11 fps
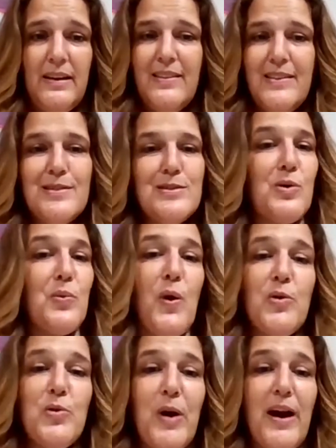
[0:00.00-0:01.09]
This is a
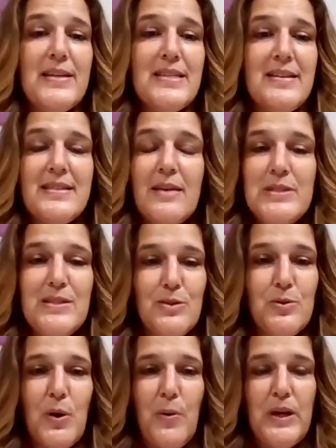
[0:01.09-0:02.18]
growth process. I'm still
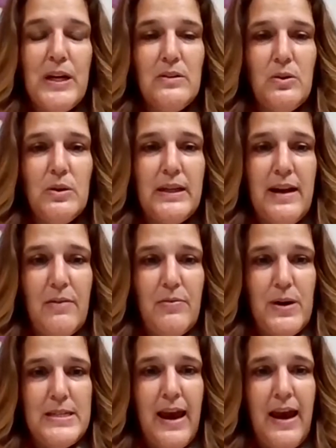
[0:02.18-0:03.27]
growing and learning
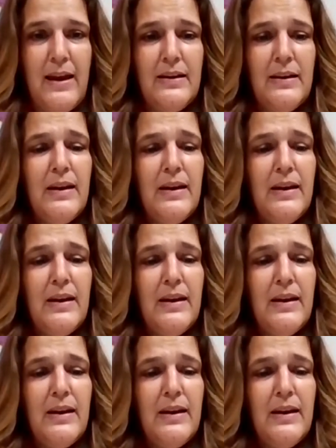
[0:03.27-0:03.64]
every day.